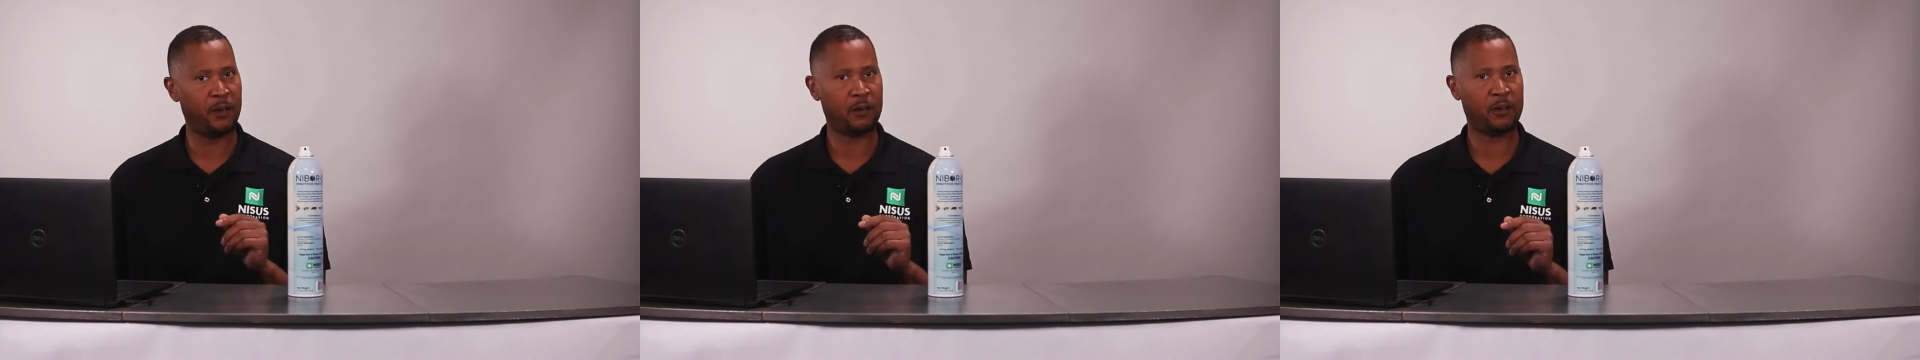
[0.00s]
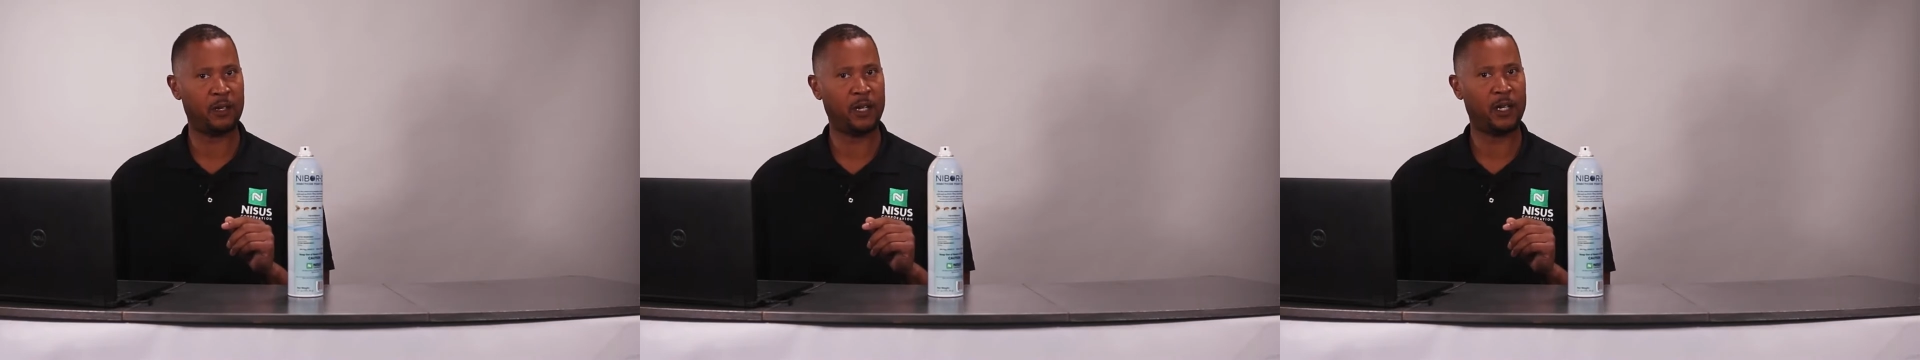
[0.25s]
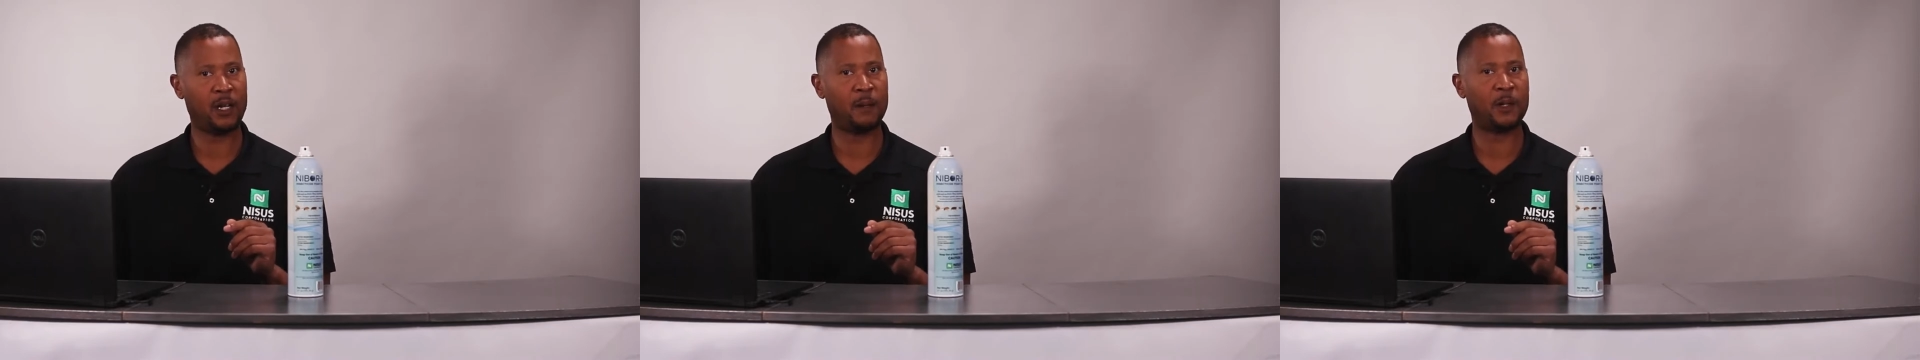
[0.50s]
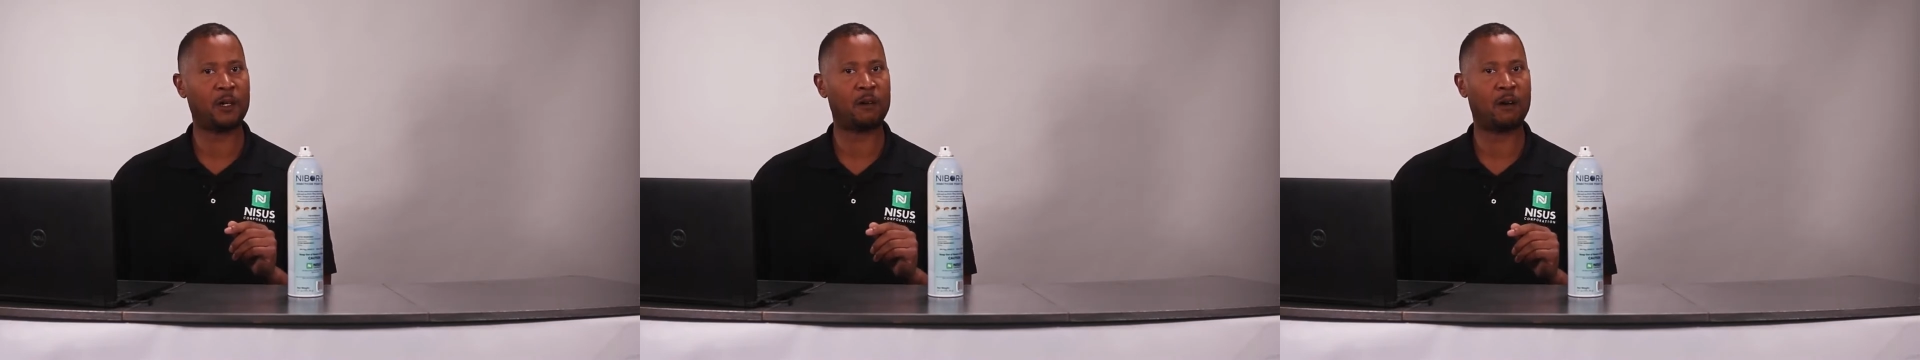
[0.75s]
you're going to
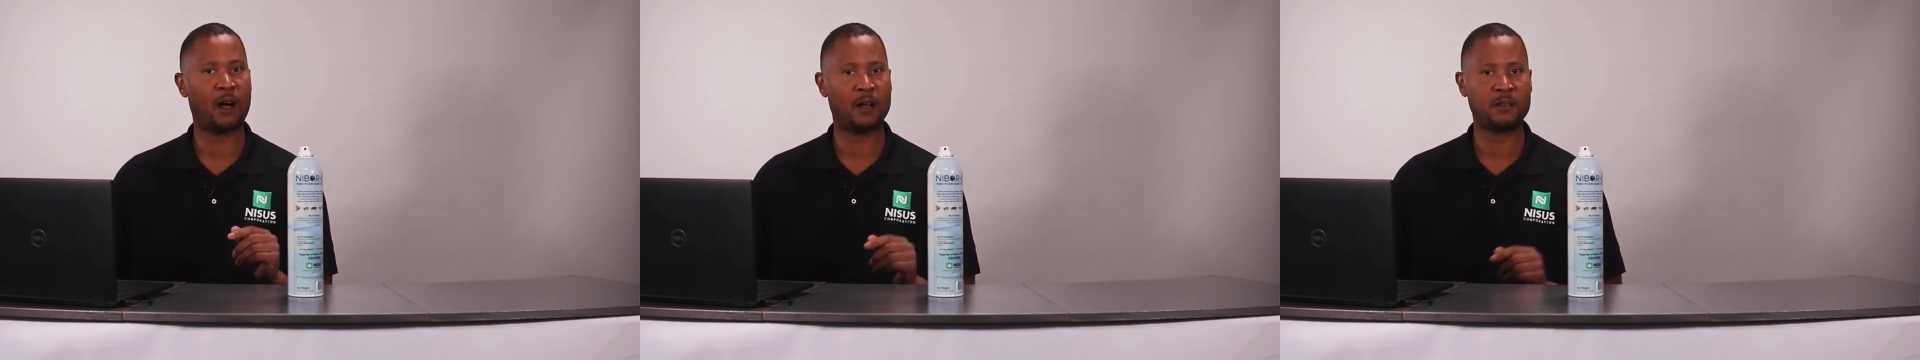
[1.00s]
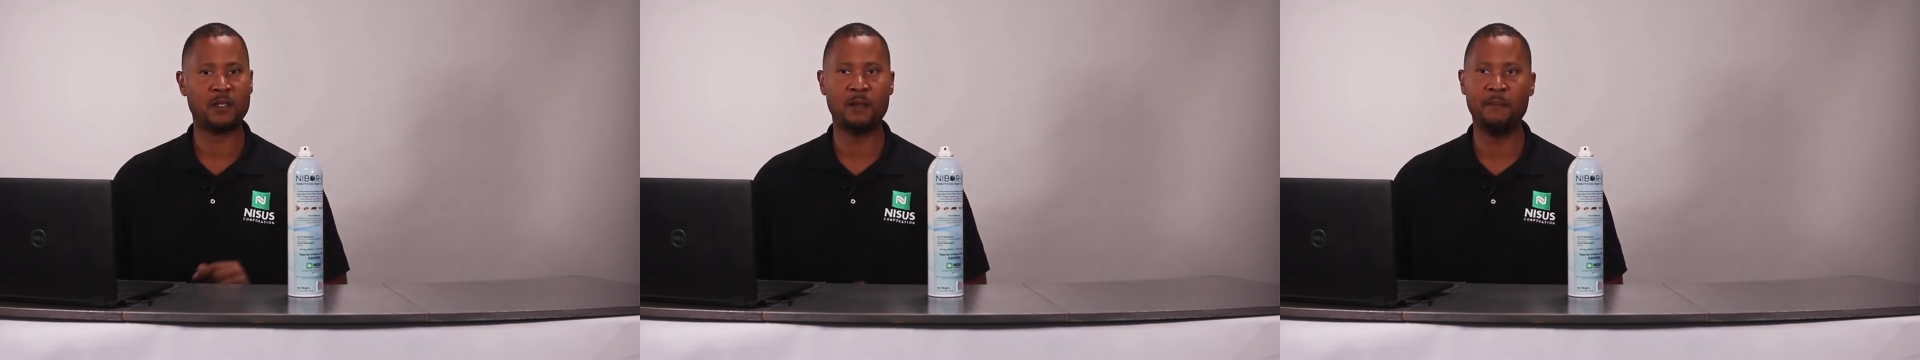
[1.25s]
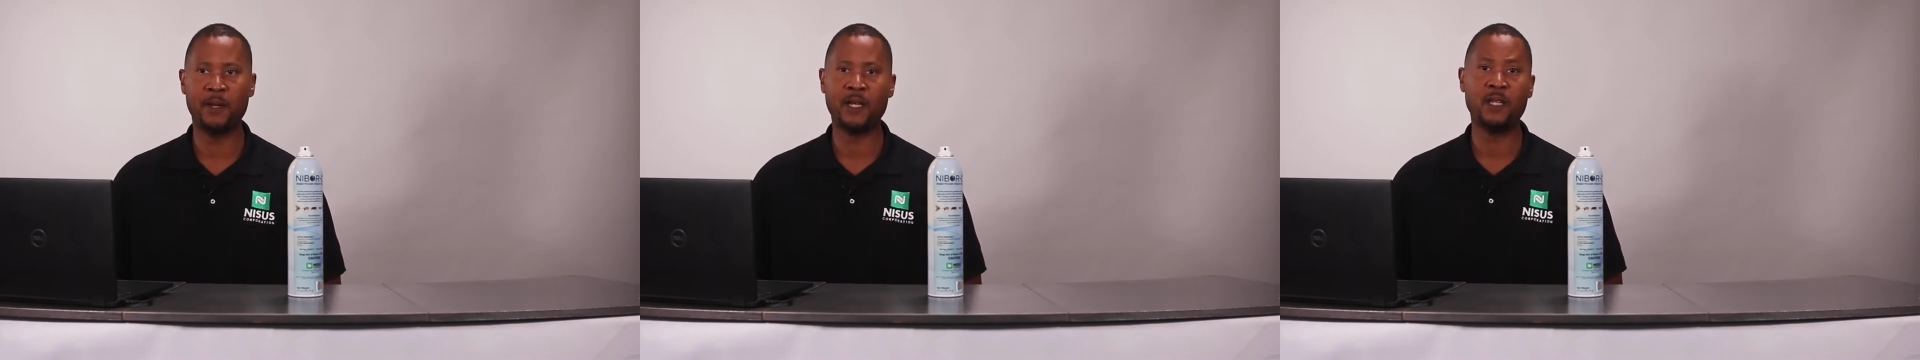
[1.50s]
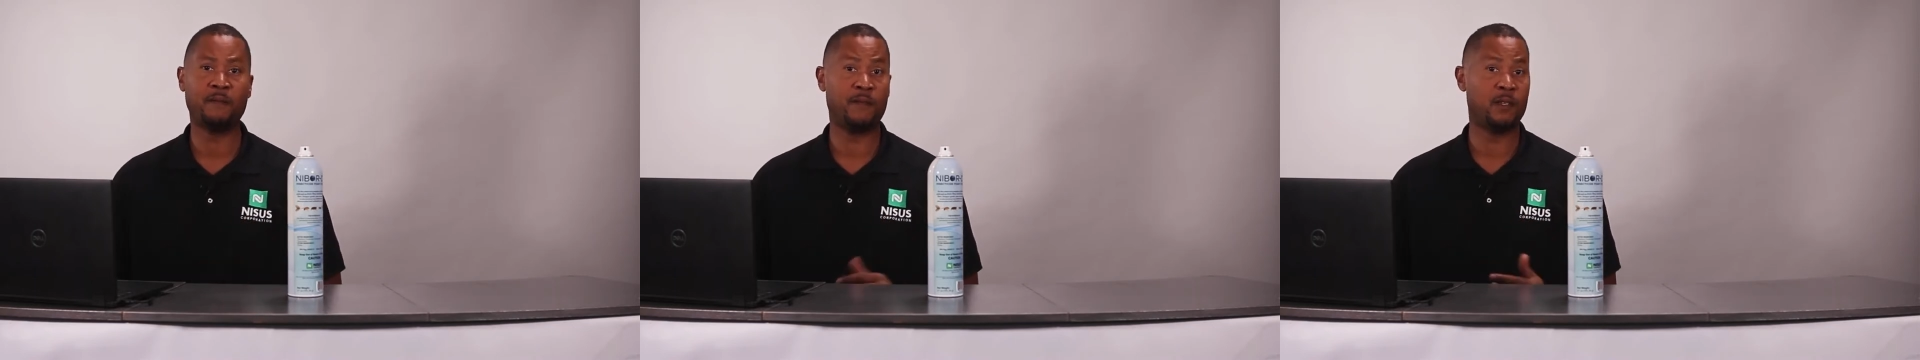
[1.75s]
come across in
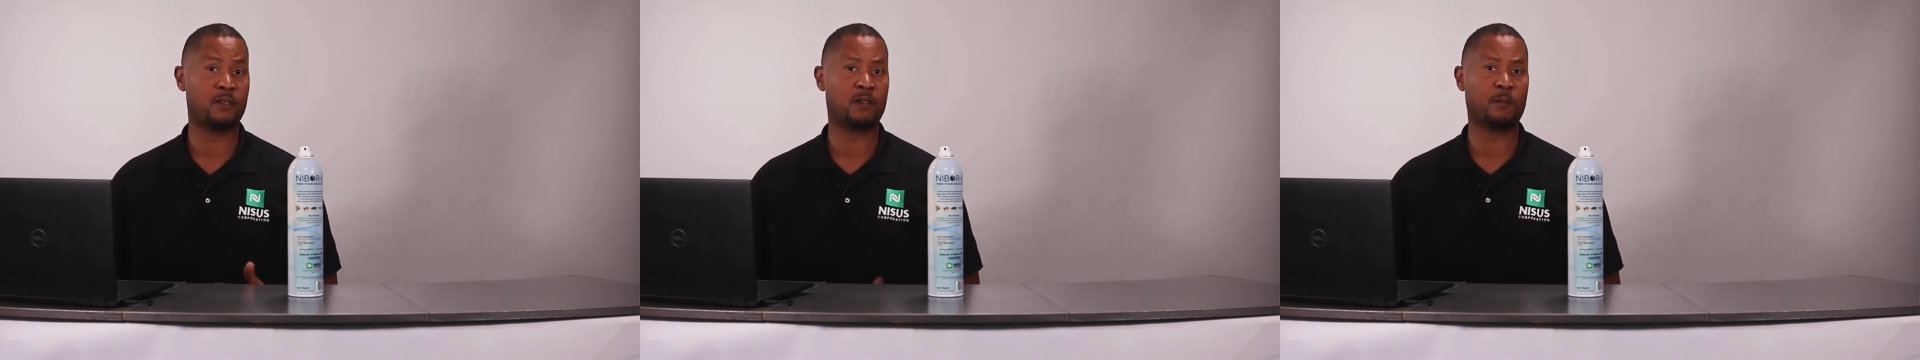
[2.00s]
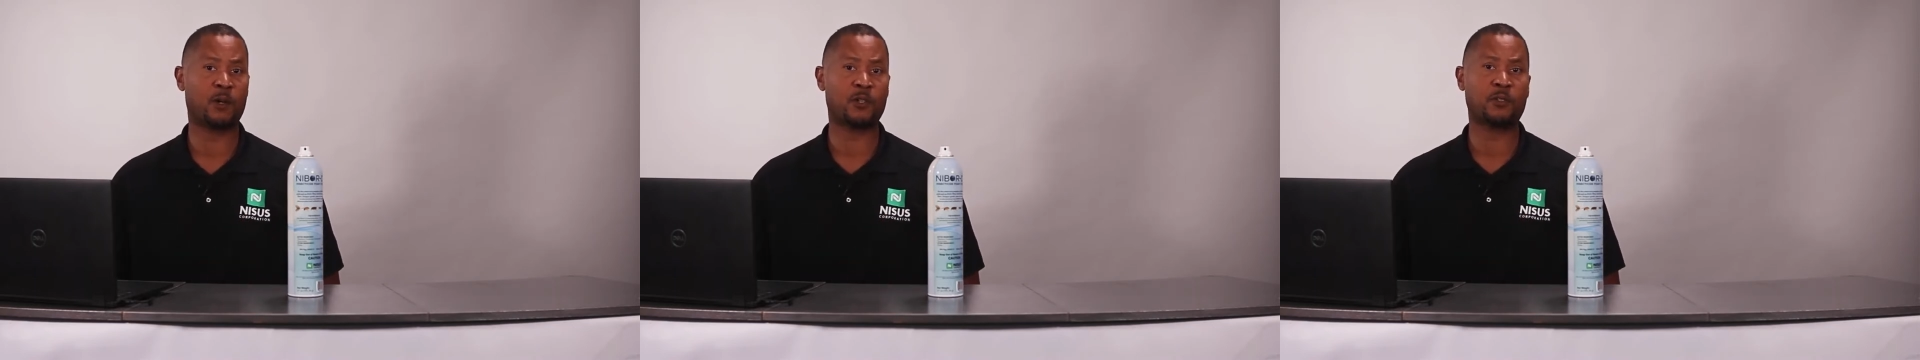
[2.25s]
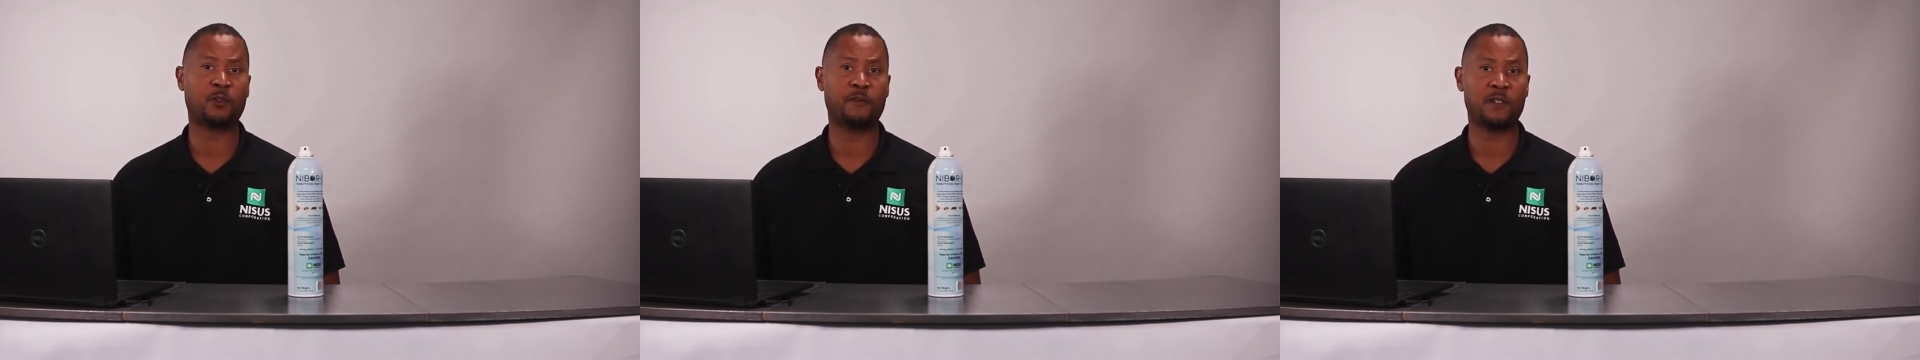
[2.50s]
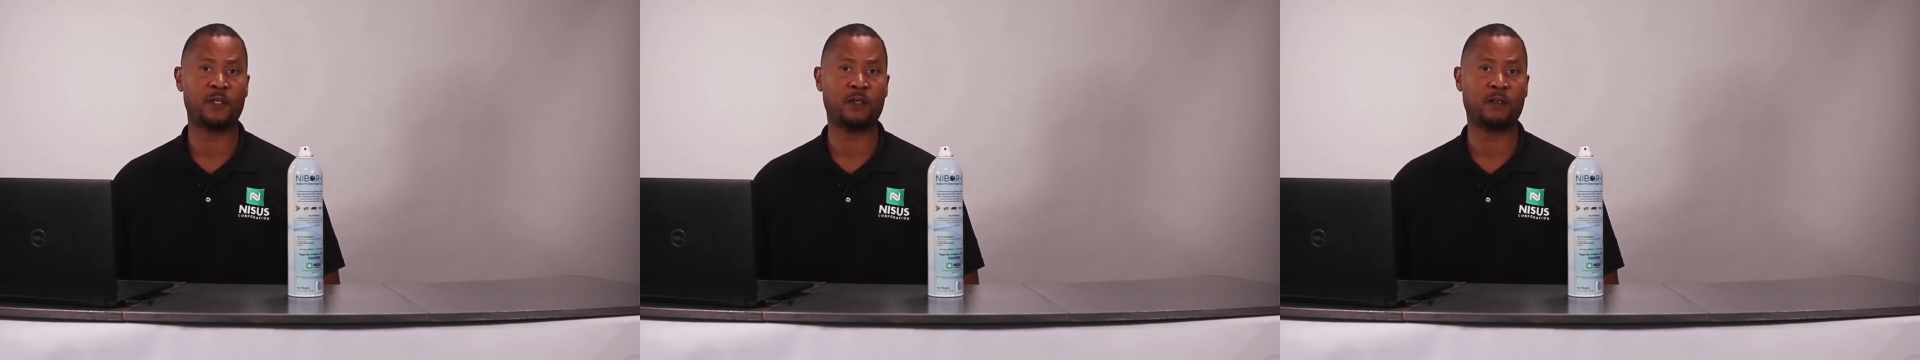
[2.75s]
many of these commercial
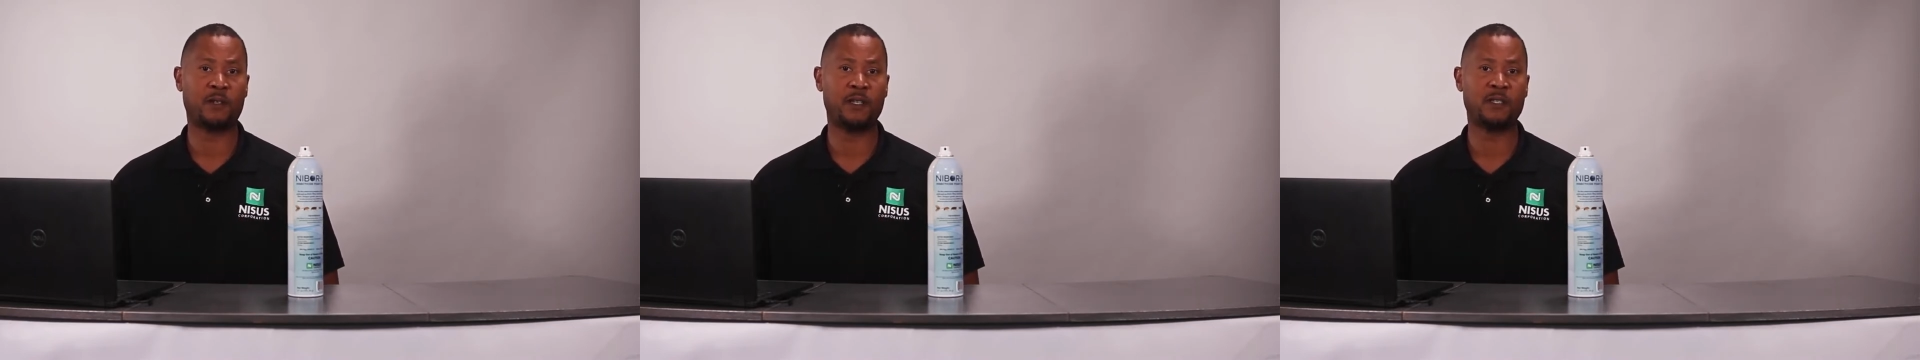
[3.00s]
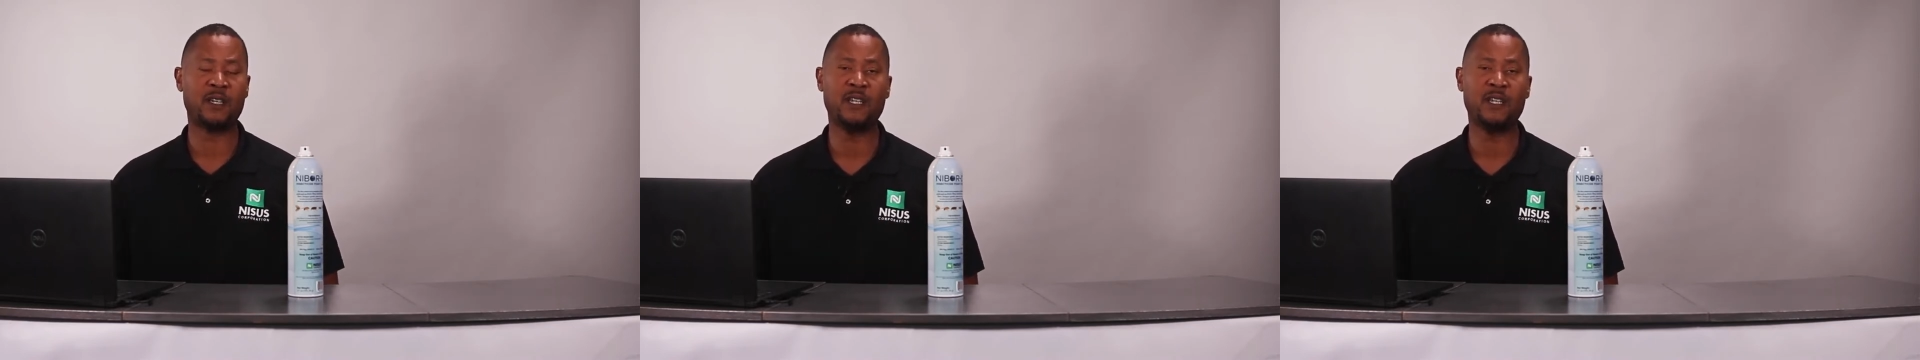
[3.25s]
facilities